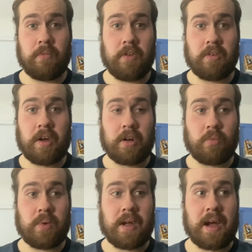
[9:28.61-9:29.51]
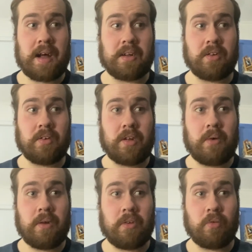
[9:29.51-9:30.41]
dessert we had
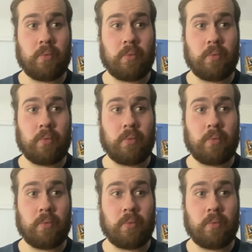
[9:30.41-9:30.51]
donuts,